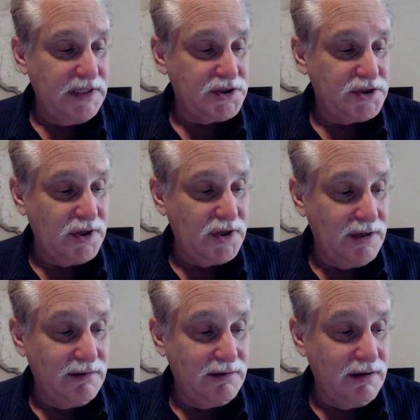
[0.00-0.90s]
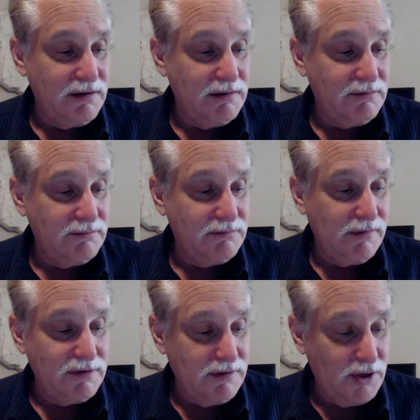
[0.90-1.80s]
is a
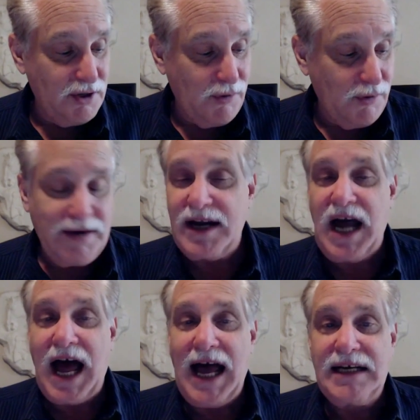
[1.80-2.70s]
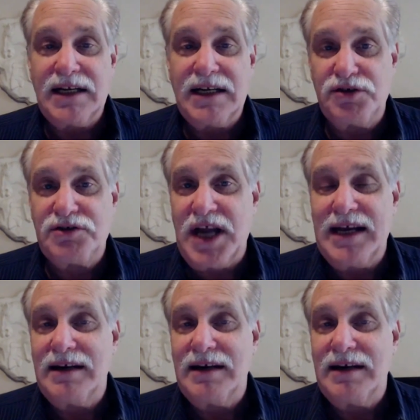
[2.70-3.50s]
great guy, and as you say,